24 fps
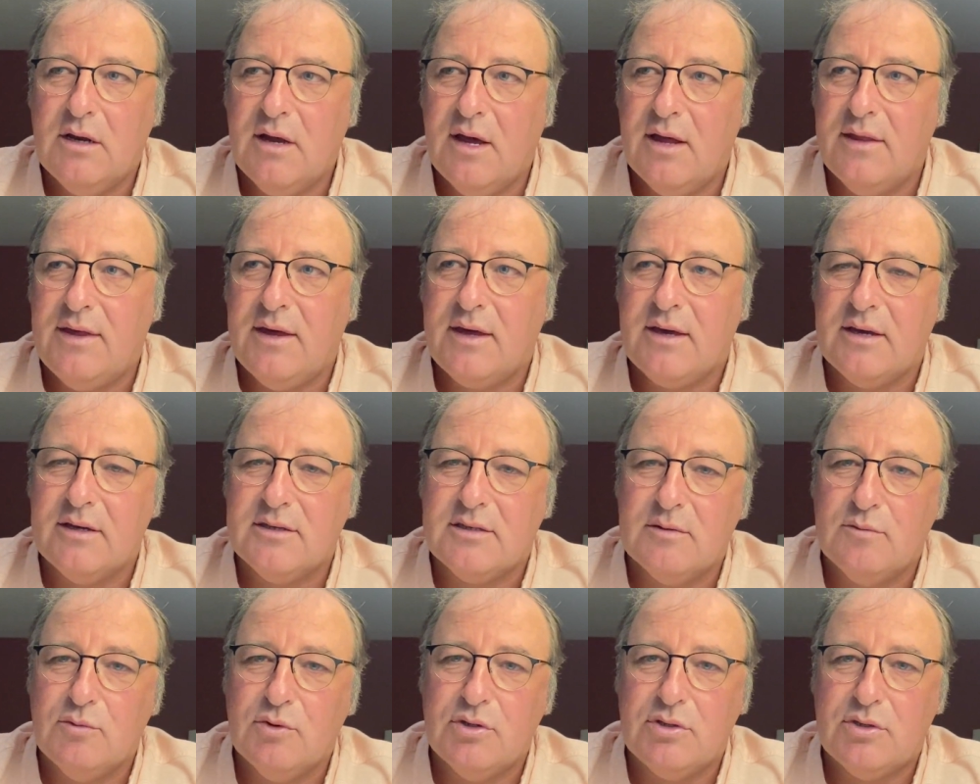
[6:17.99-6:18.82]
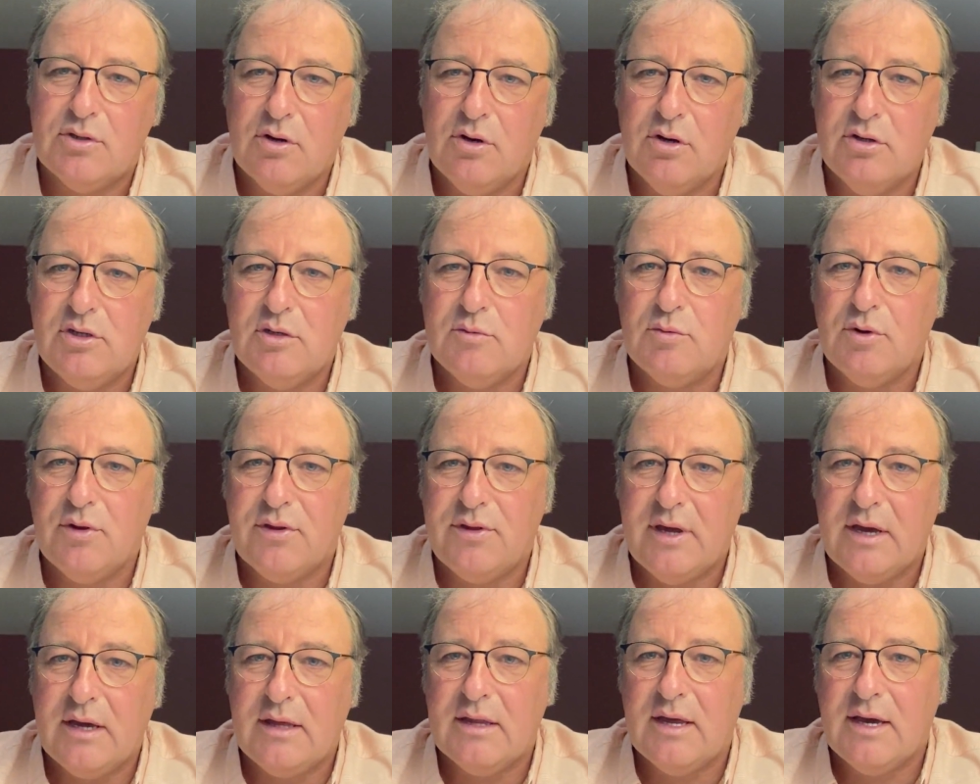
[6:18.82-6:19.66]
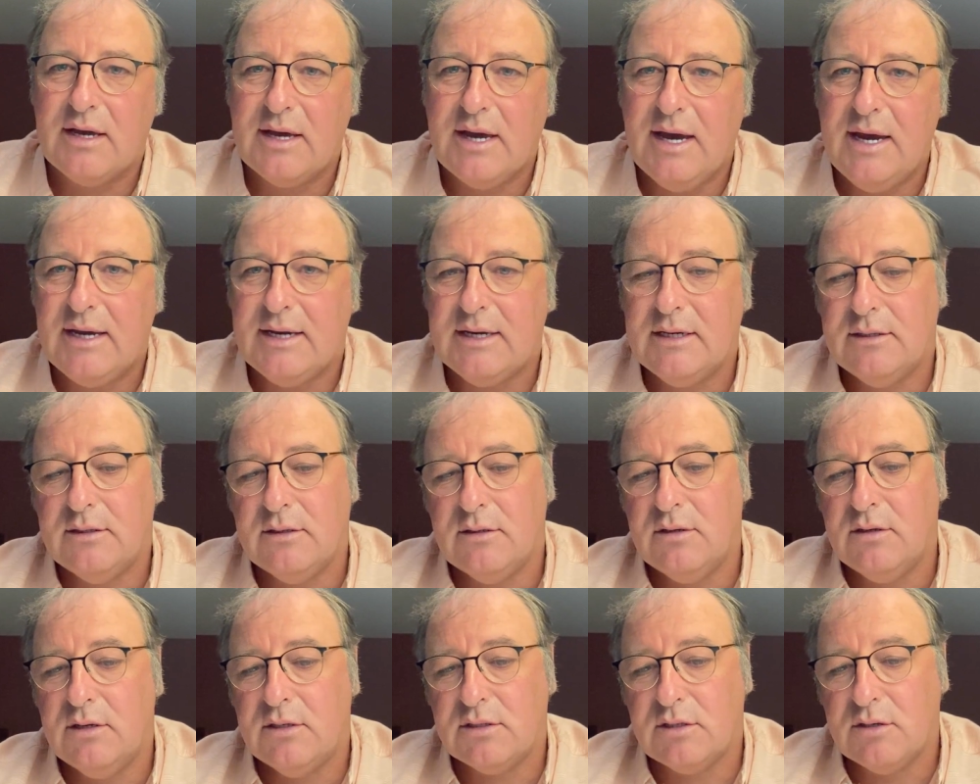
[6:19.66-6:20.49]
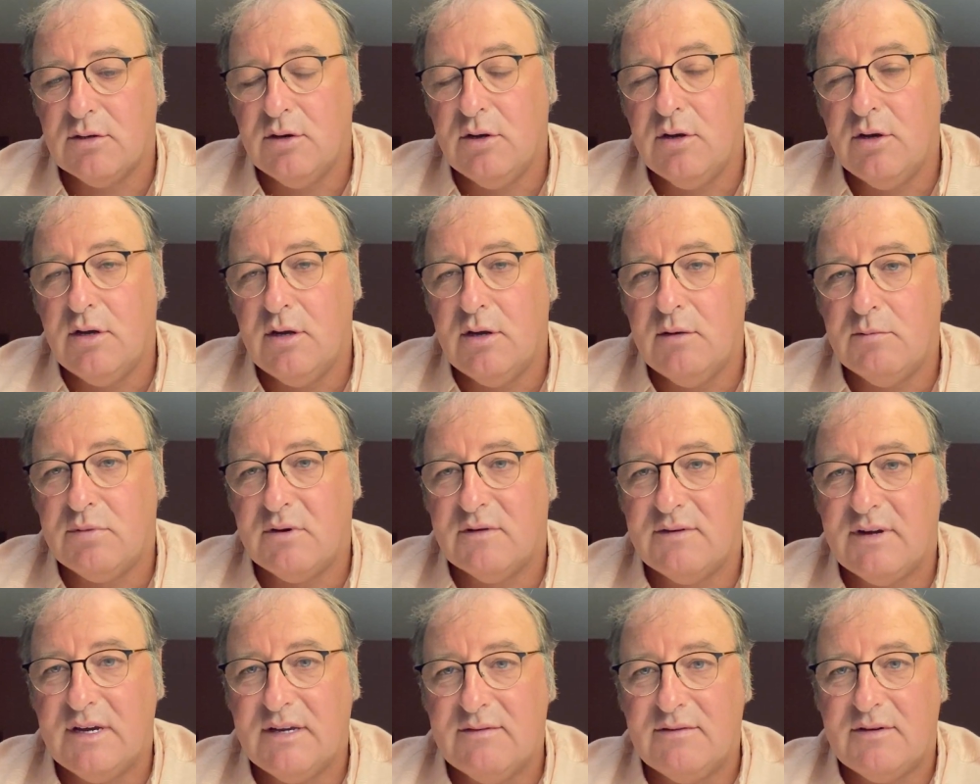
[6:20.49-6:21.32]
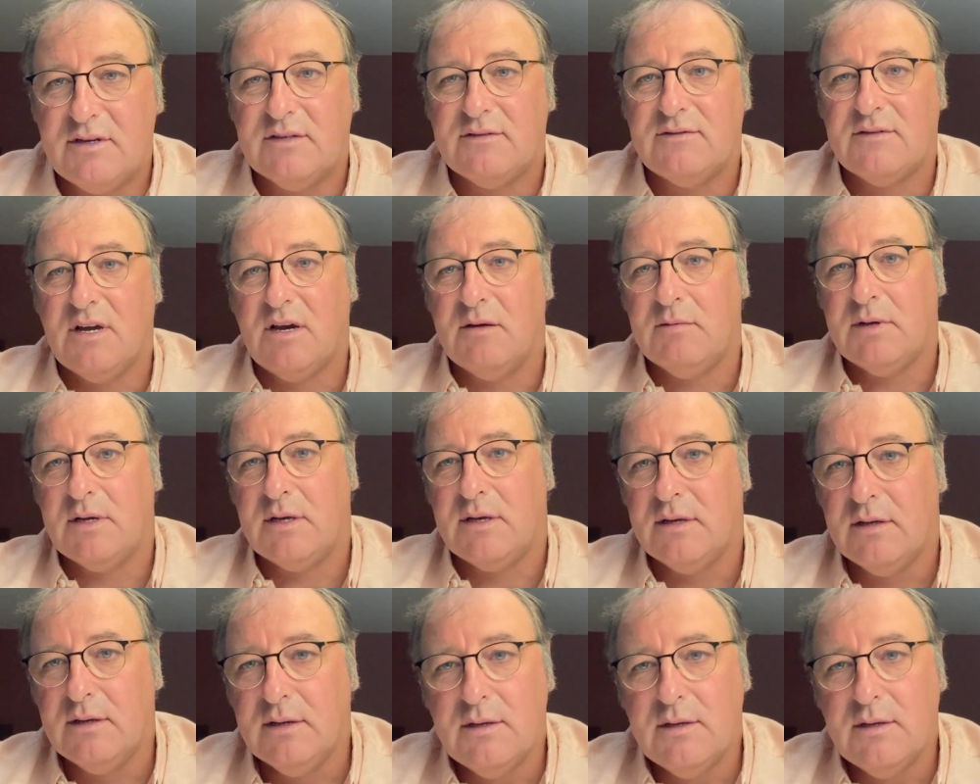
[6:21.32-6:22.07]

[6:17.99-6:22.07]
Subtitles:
I think it's the most honourable thing that a guy can do, is go out and provide for his family.